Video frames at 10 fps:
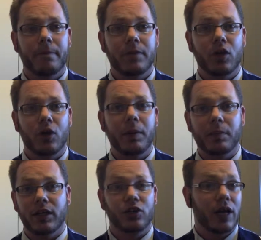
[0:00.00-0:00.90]
you know,
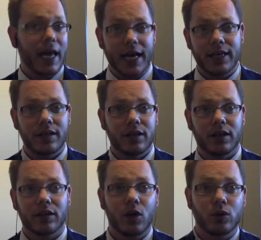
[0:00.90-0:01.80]
people in your
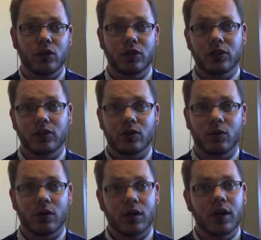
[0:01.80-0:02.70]
head, coaches,
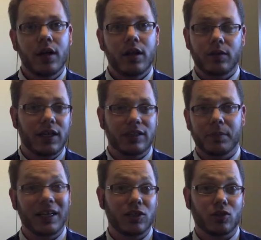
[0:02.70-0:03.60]
or things that
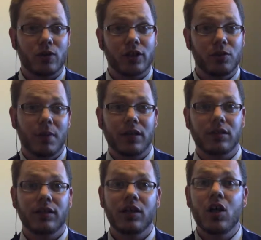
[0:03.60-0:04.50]
might distract you
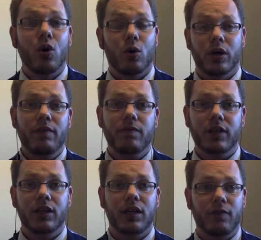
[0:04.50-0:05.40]
mentally, or
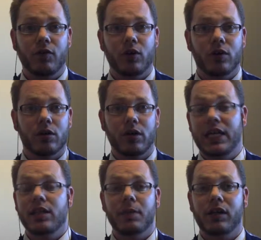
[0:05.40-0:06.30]
even if you're
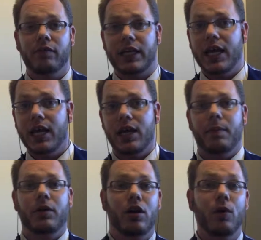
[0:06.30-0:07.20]
in the middle of a
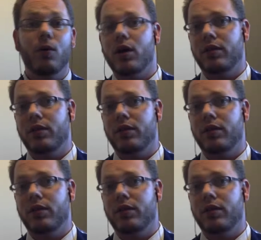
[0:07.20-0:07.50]
game, you know,